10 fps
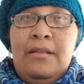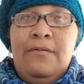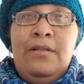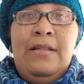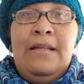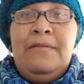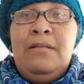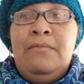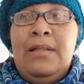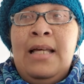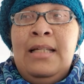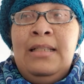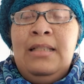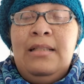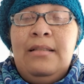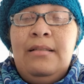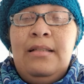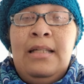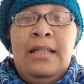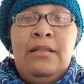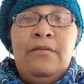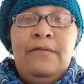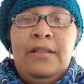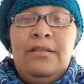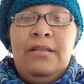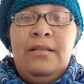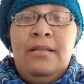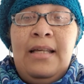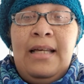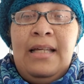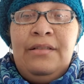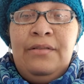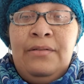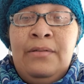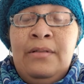or you have some blindness and low vision, like I do.